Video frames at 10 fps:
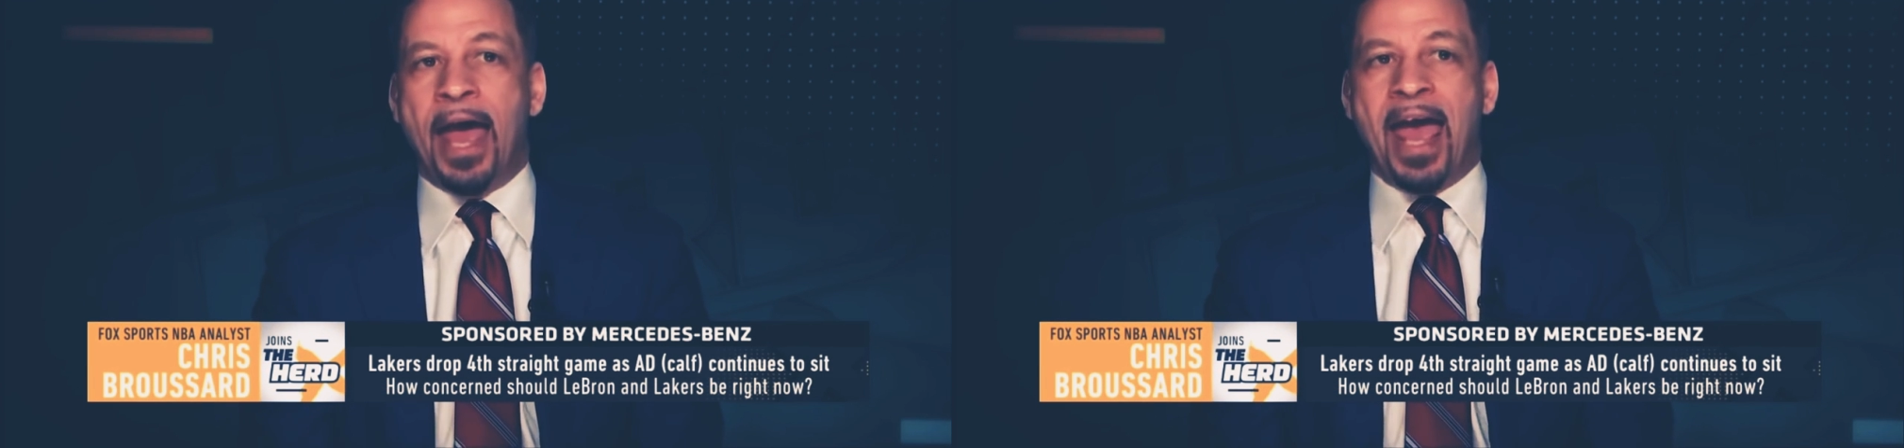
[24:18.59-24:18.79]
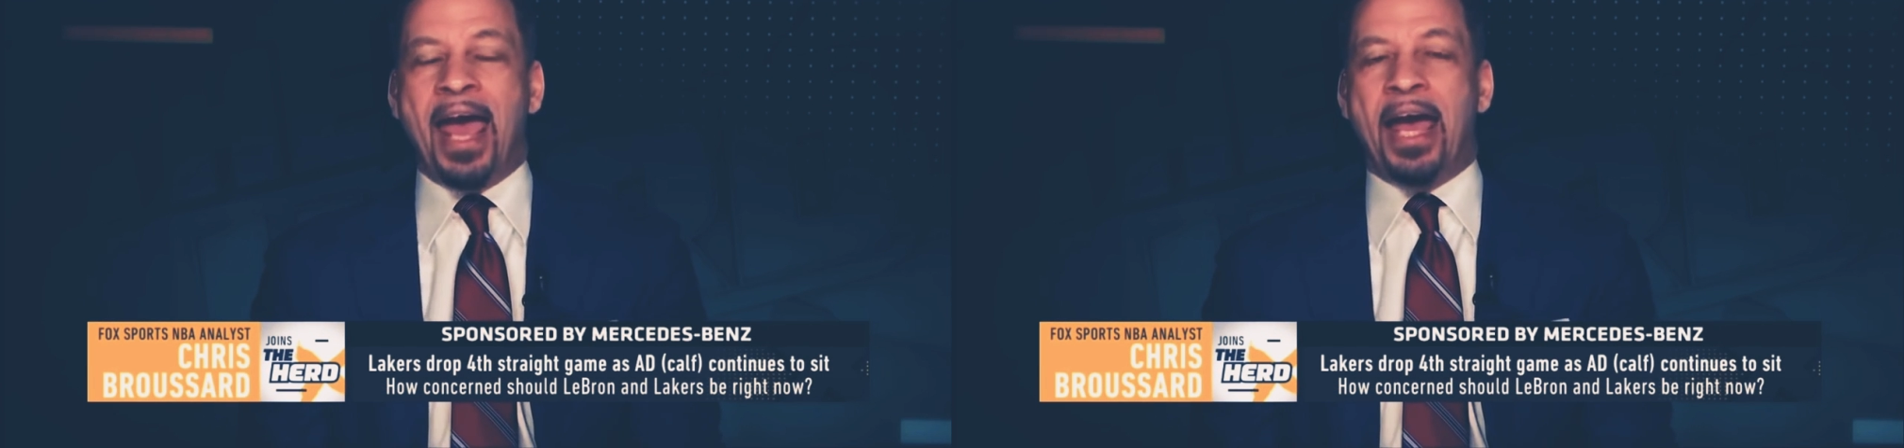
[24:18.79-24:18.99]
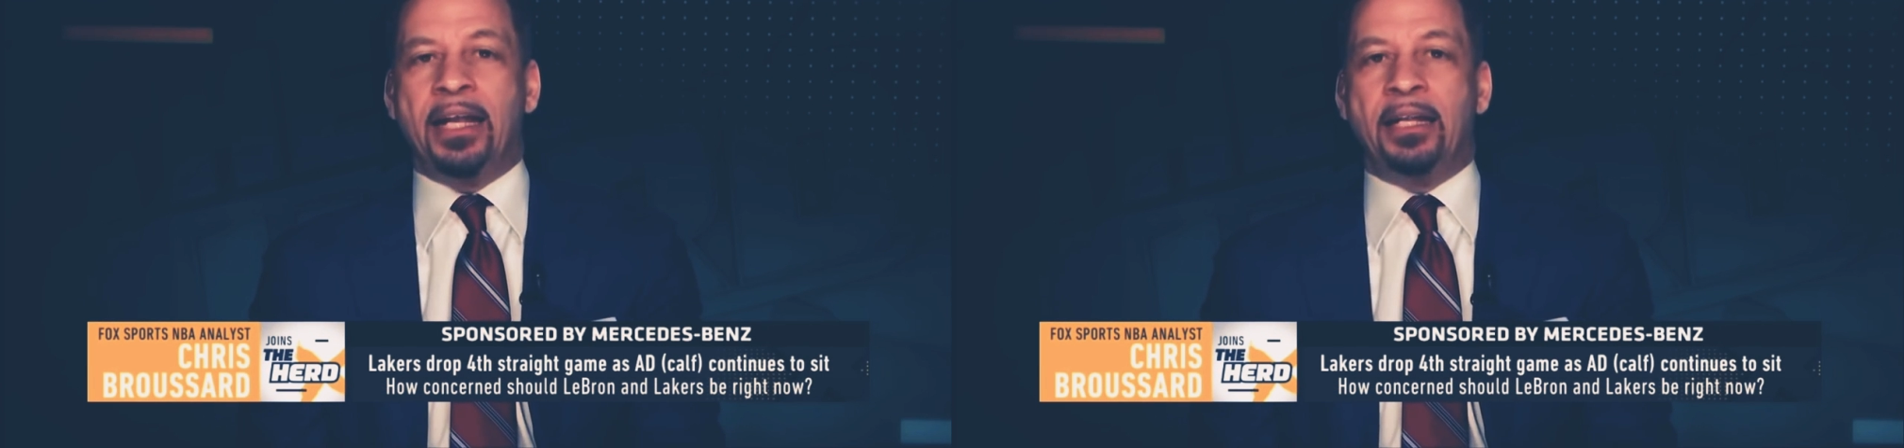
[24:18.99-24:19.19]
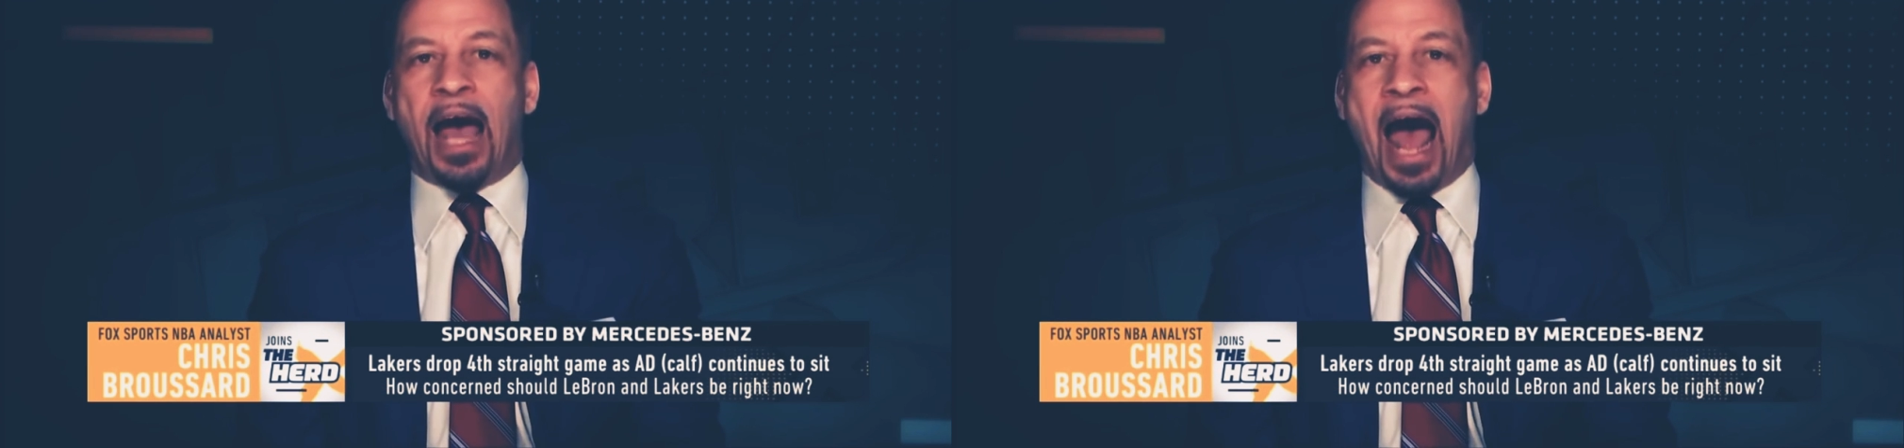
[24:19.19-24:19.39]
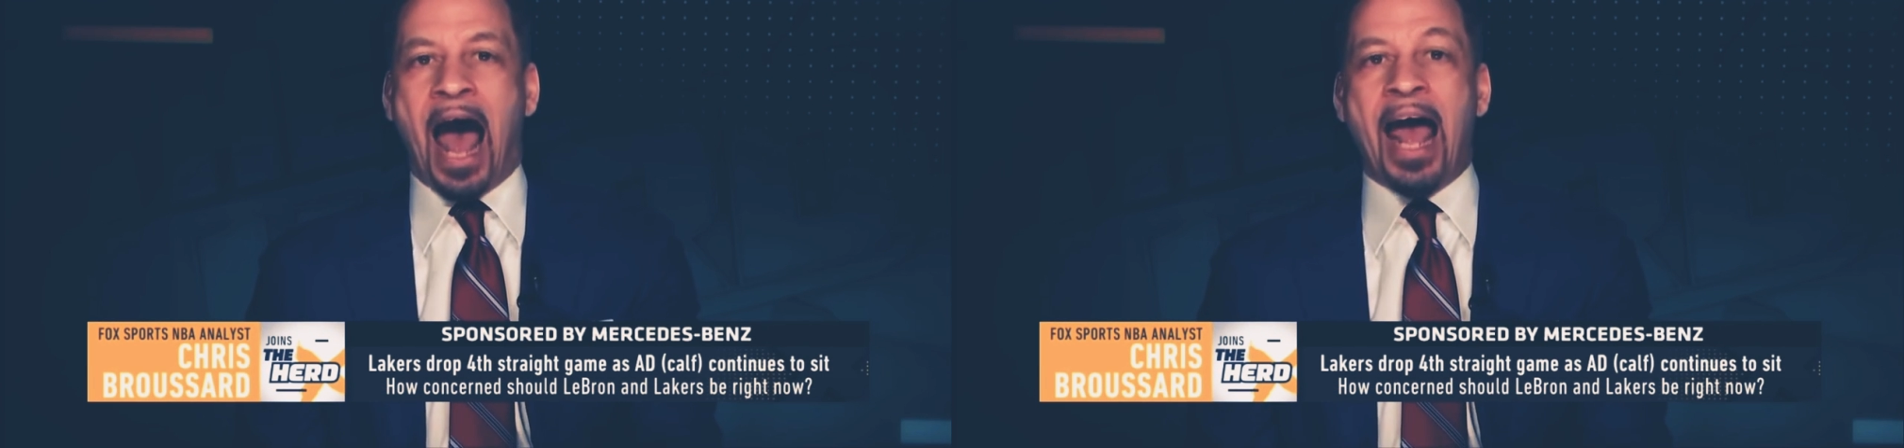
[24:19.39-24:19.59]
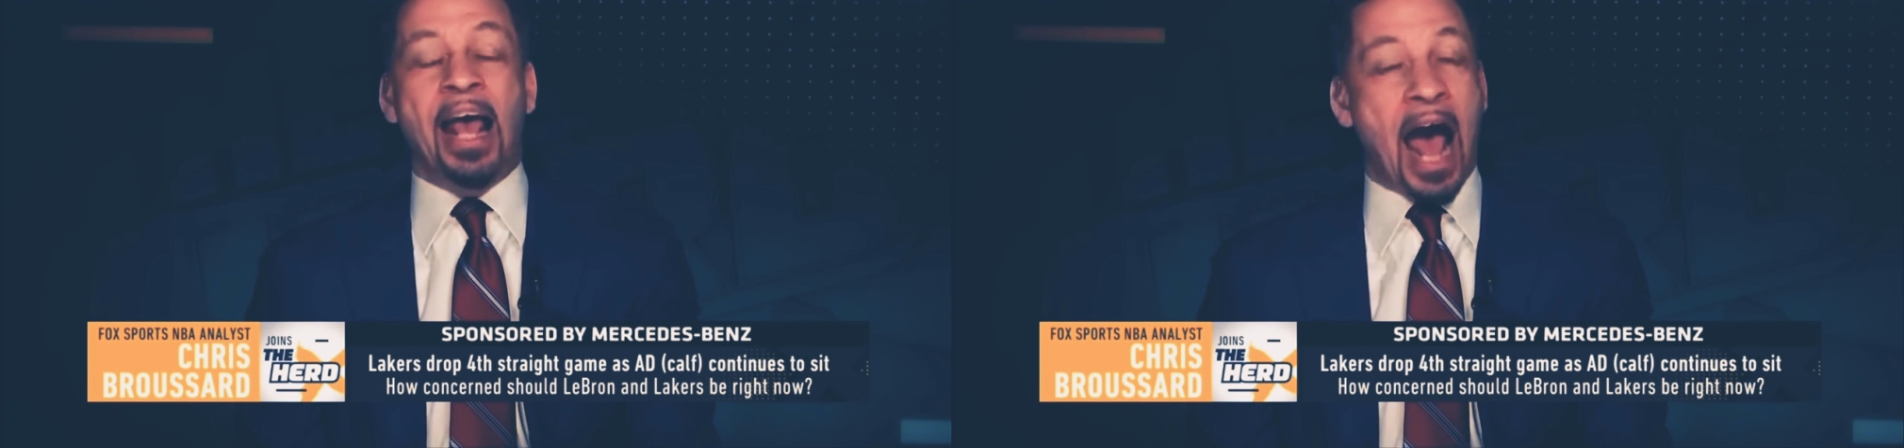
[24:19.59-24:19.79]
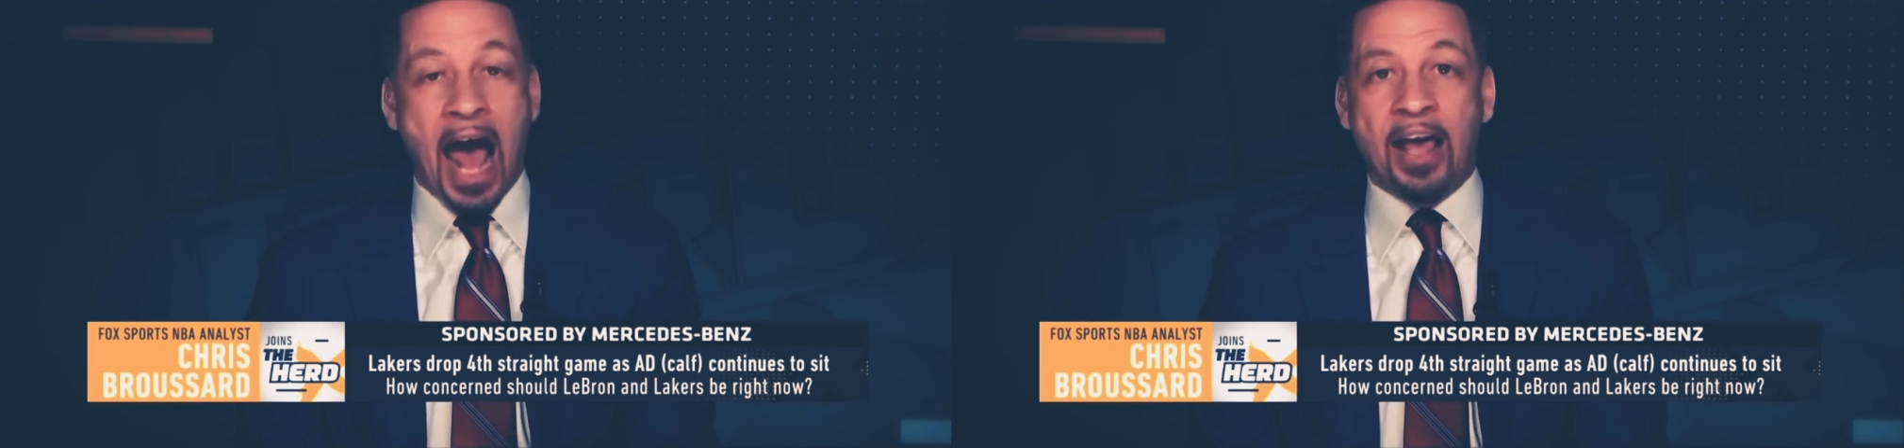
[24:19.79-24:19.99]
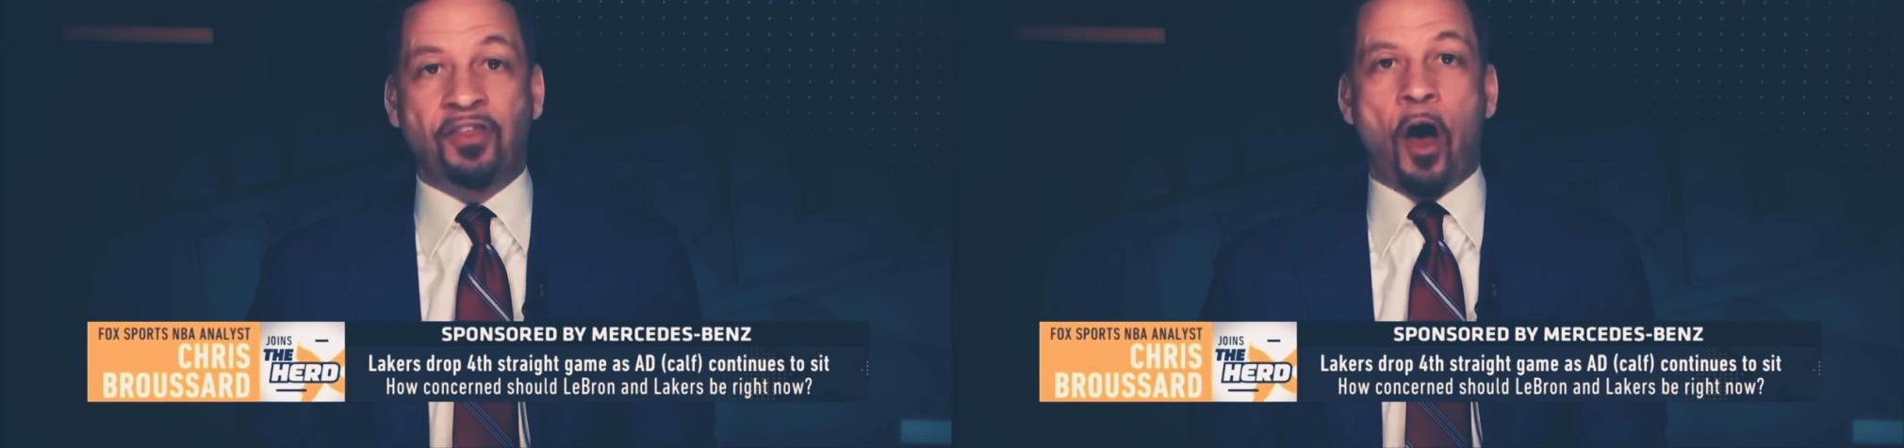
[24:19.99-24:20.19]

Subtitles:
And I